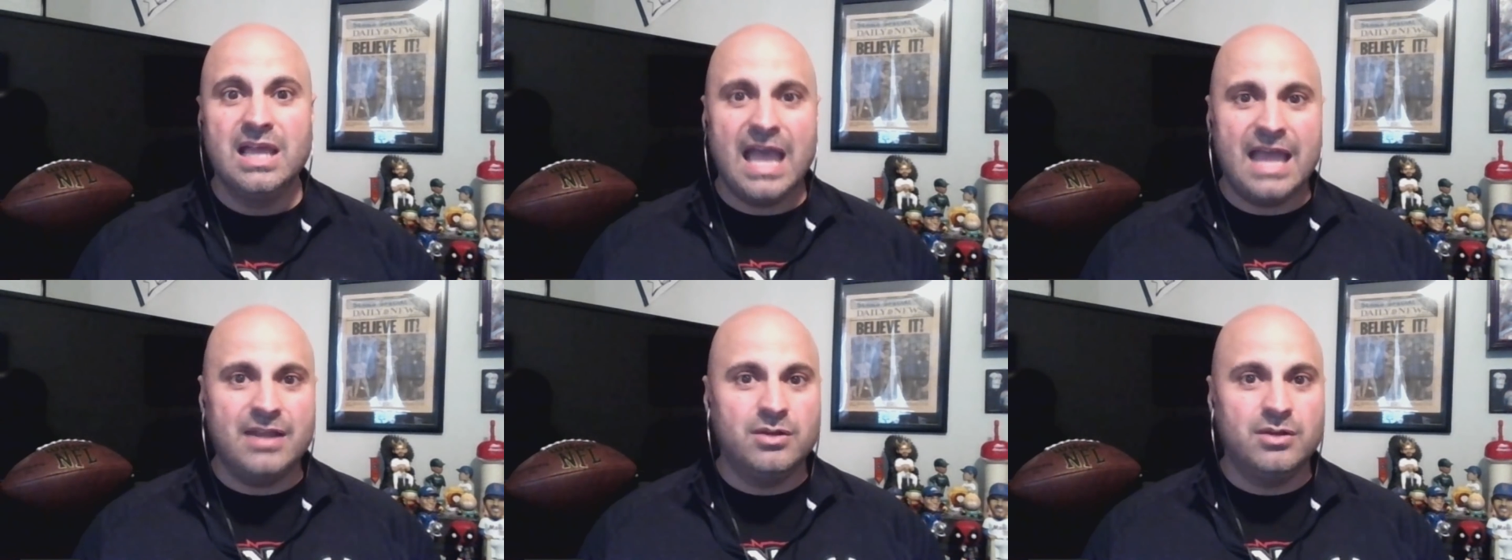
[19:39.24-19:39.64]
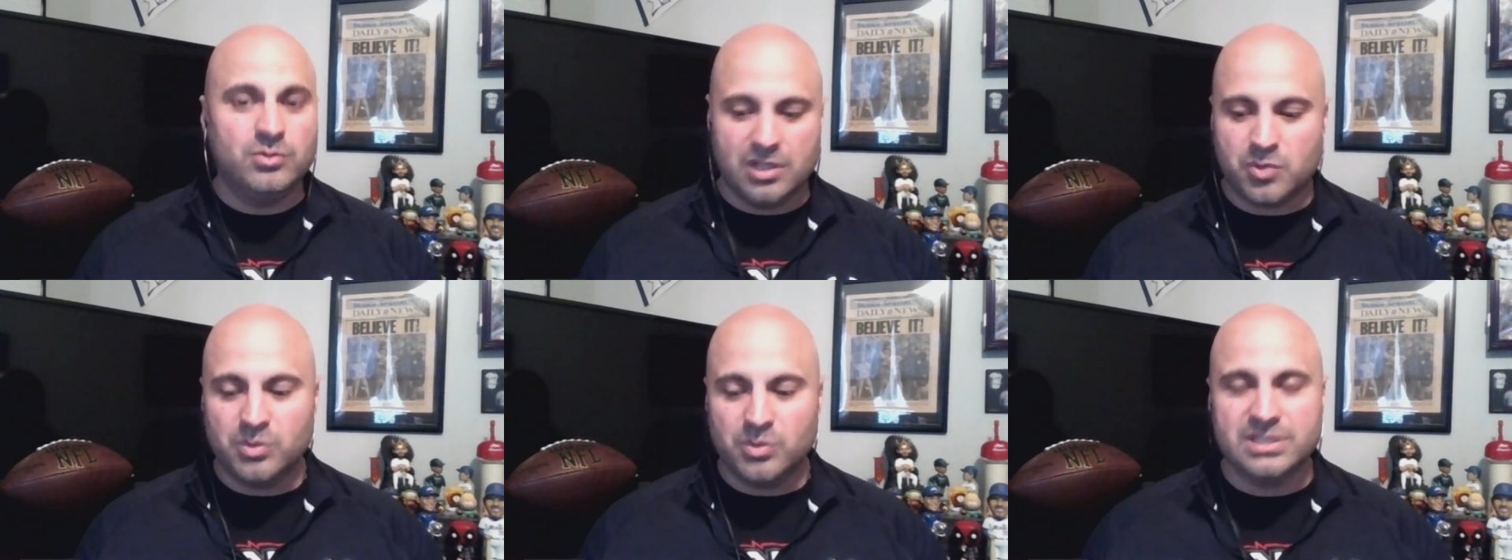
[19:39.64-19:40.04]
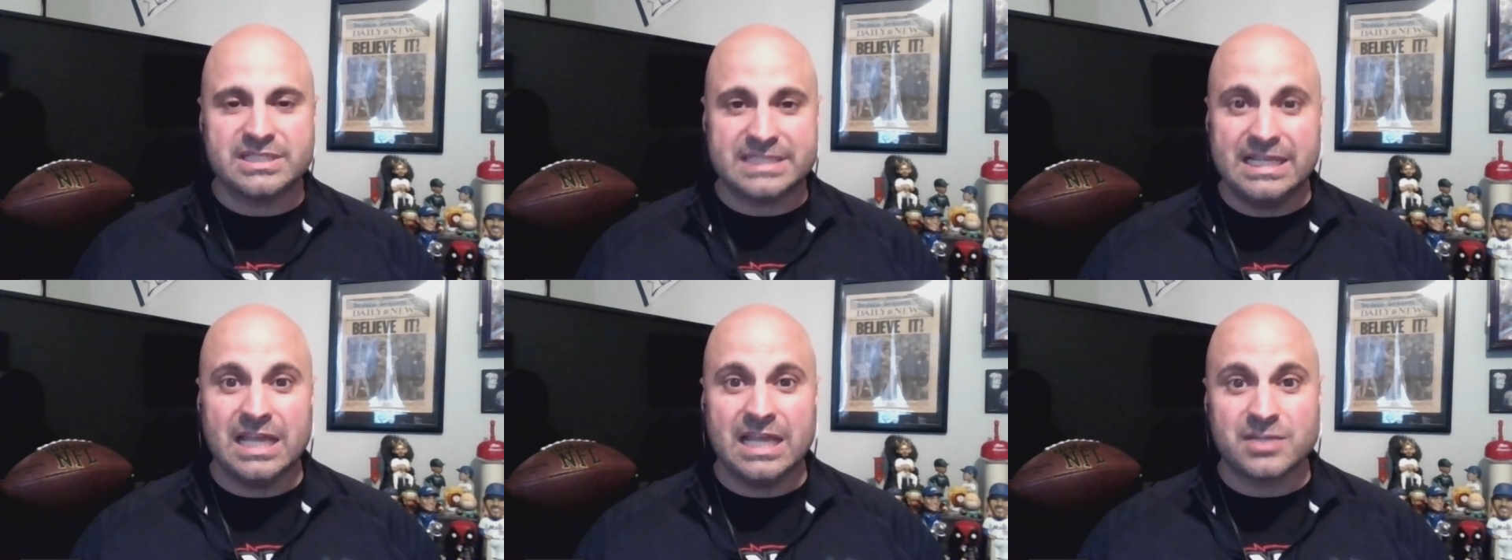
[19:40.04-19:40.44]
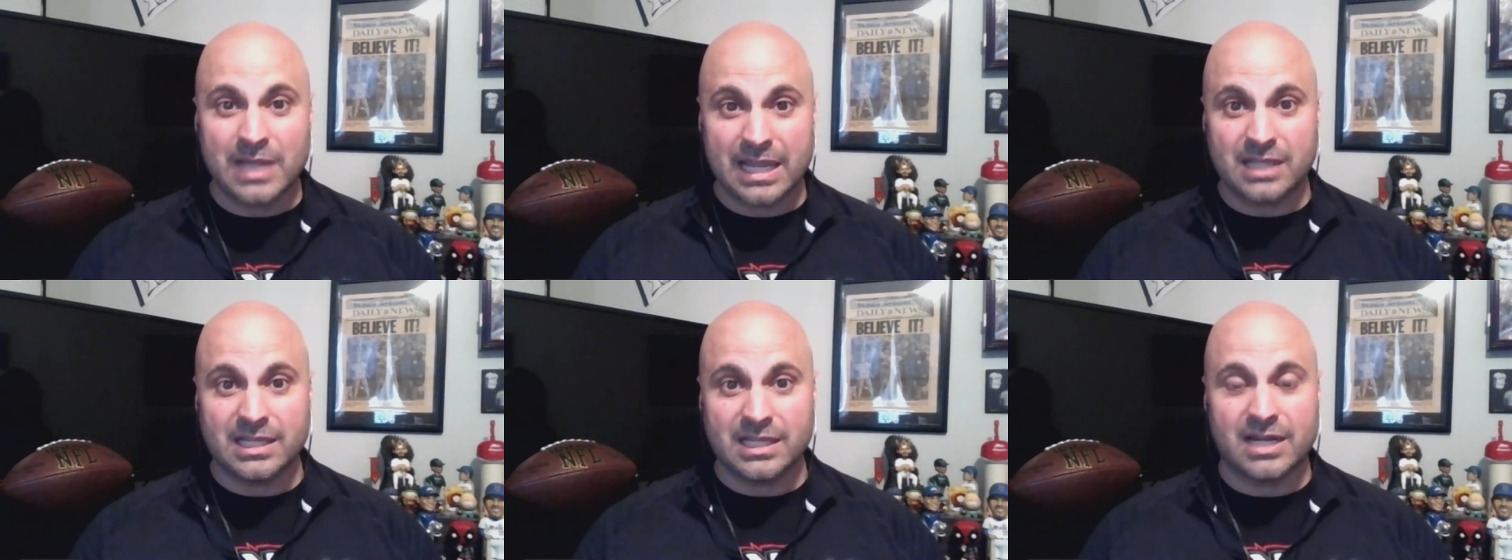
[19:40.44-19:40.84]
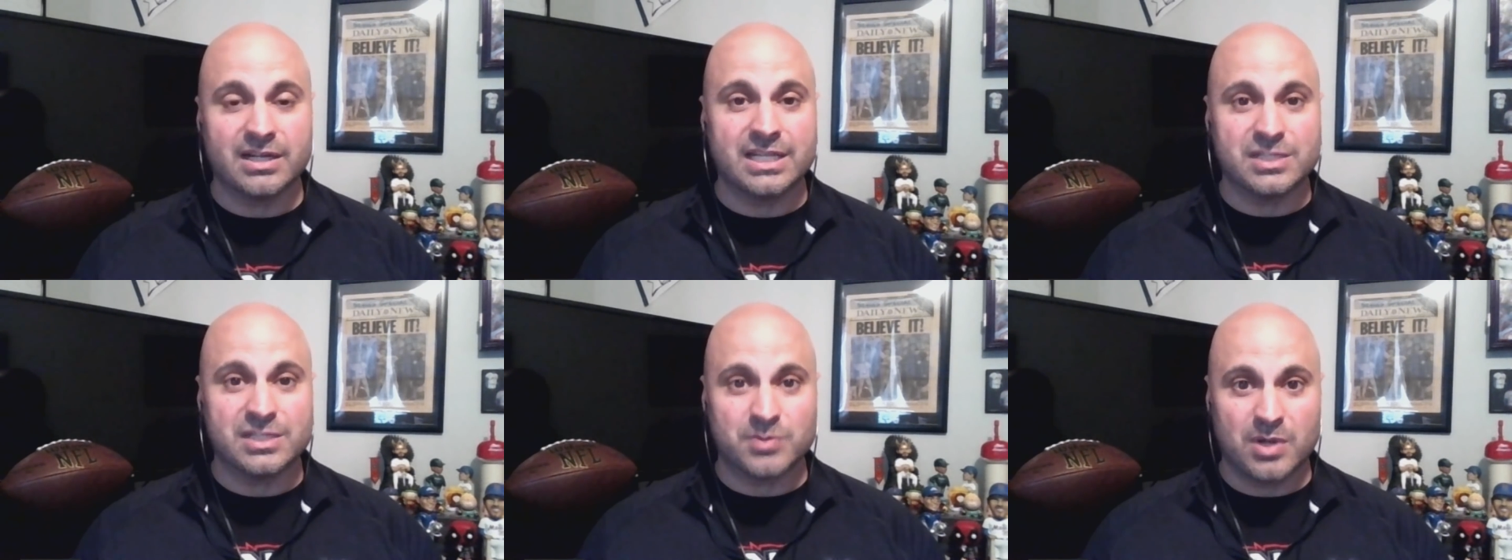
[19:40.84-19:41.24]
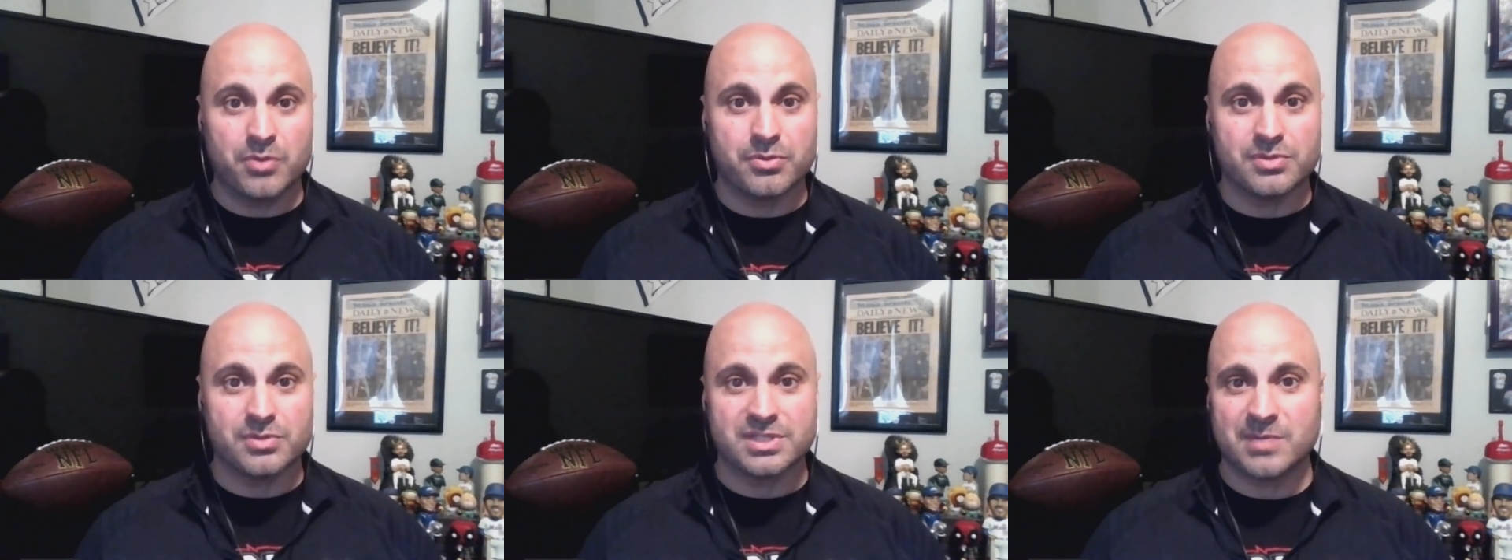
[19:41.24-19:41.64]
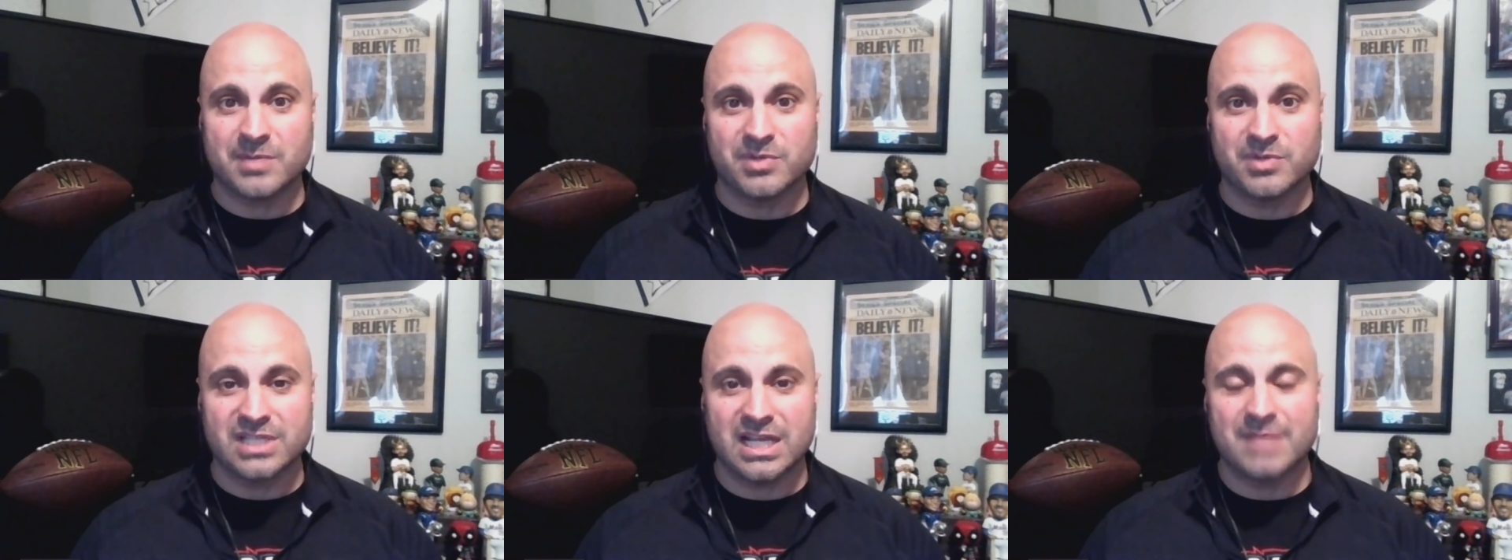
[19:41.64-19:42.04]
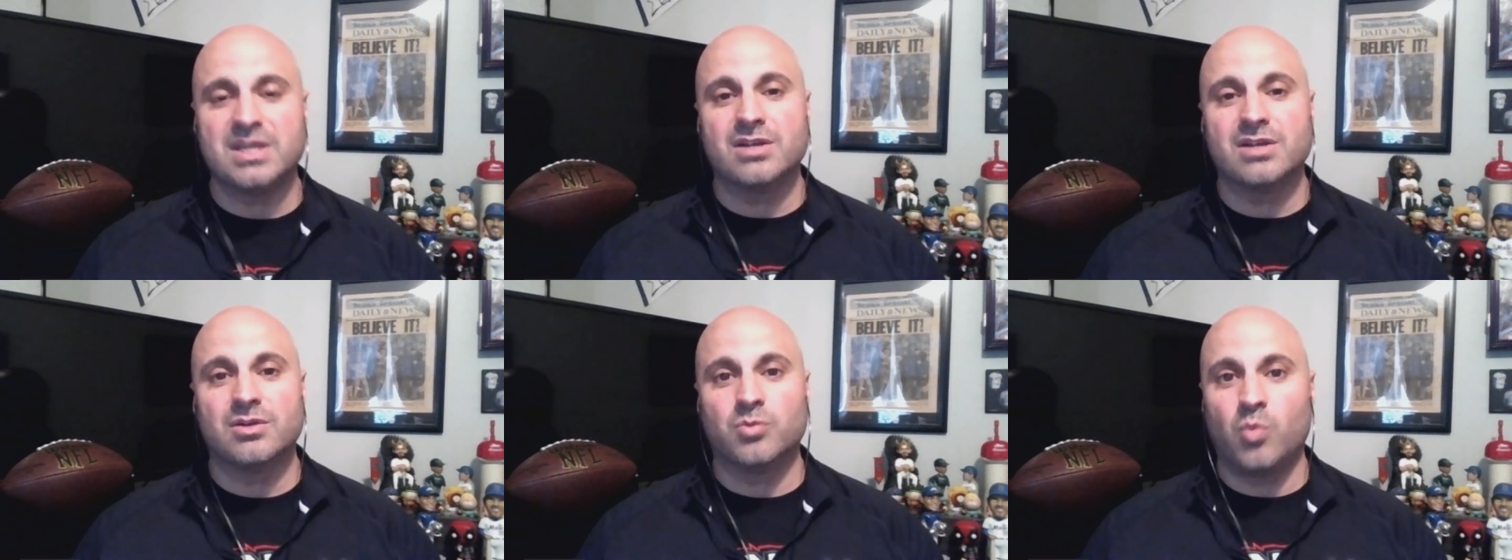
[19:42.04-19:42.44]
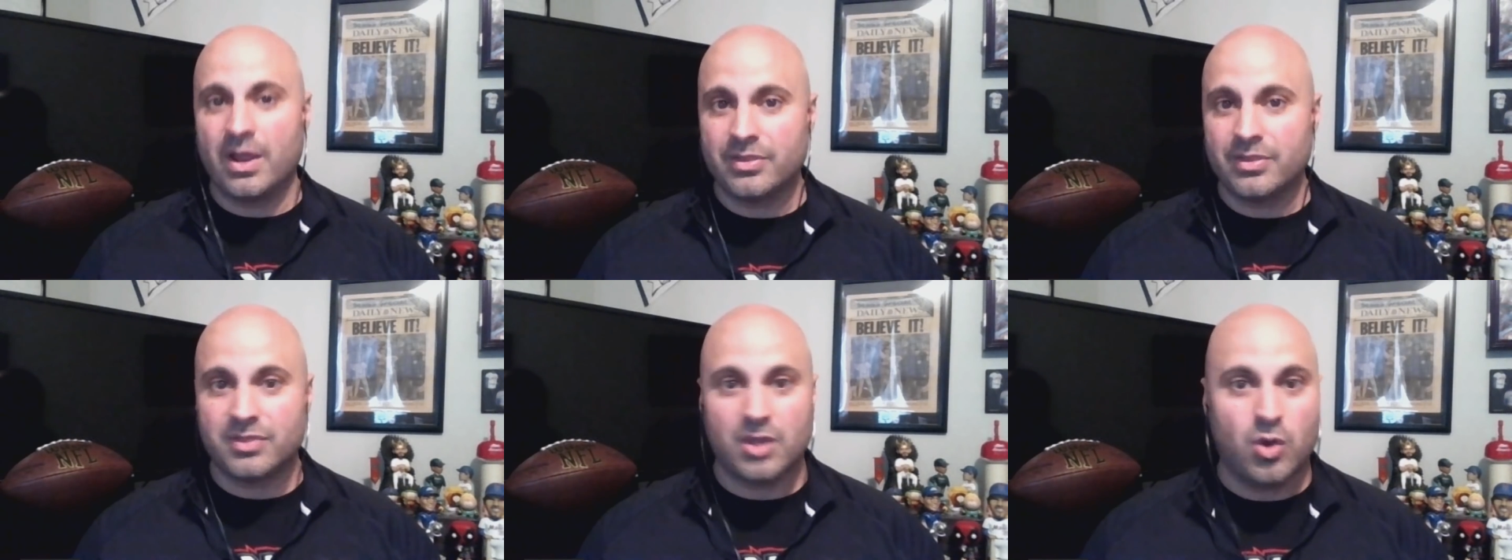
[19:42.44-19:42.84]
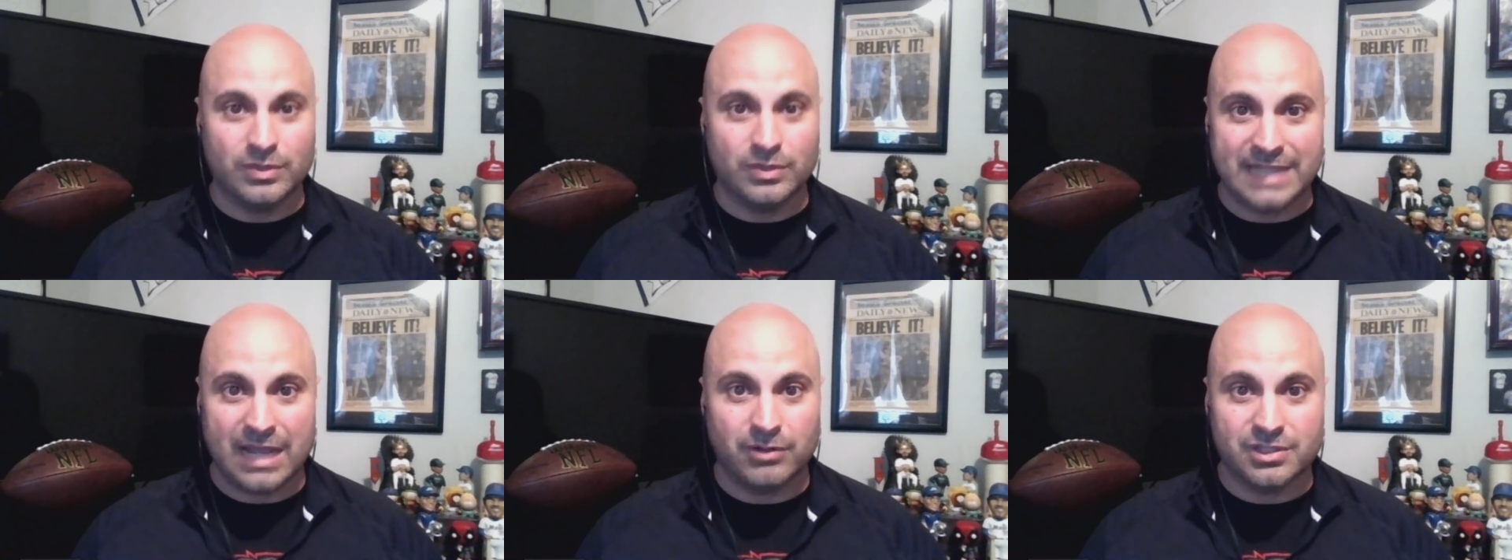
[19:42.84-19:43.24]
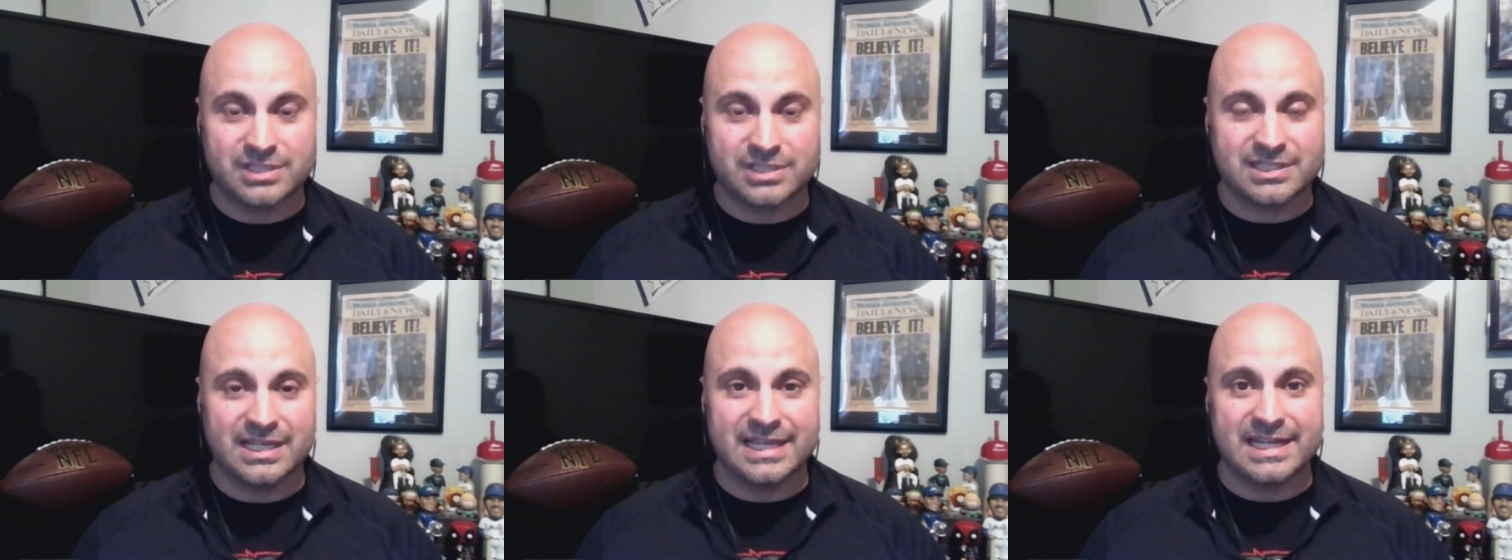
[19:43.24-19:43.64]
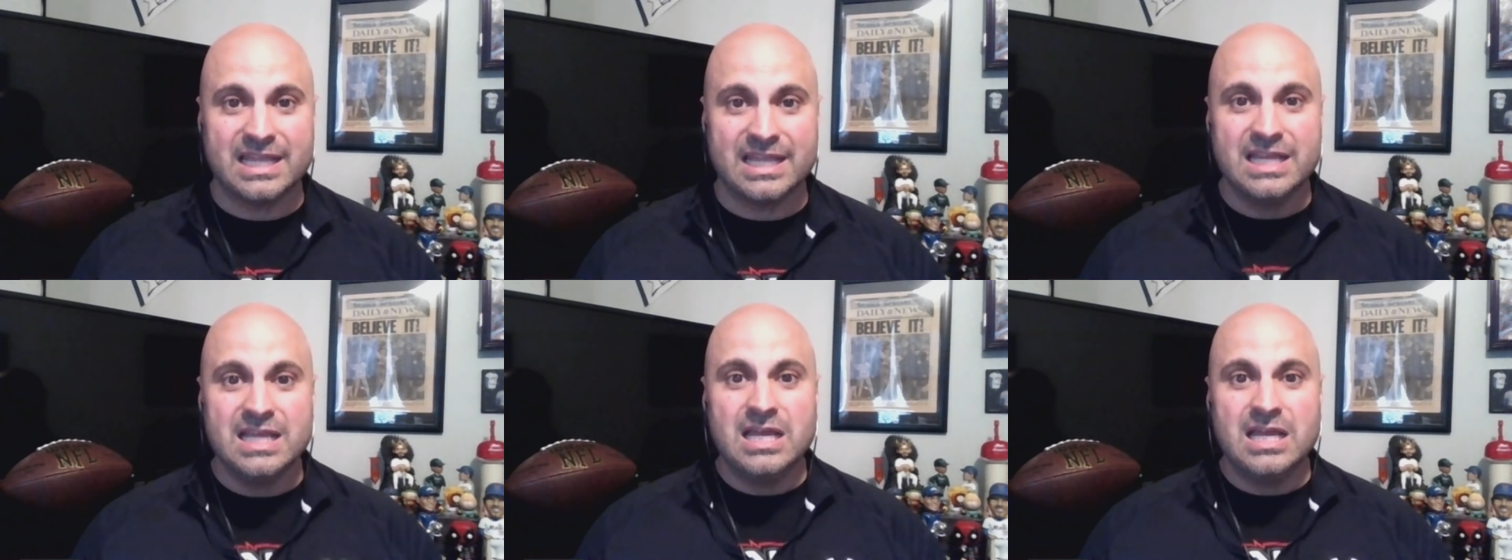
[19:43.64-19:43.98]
And look, we'll see as we get clarity as we go through the summertime here what the holdout looks like.